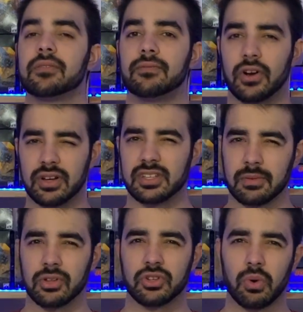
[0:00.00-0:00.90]
Very
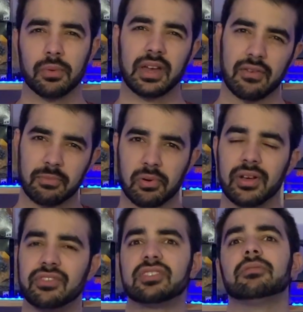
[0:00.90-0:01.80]
similar to what we covered
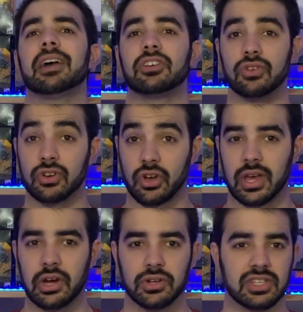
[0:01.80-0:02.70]
previously about unit
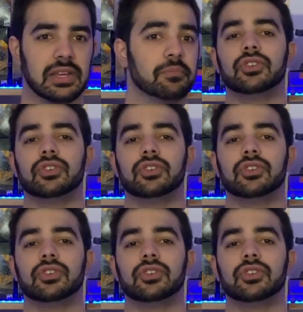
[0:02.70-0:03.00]
coherency.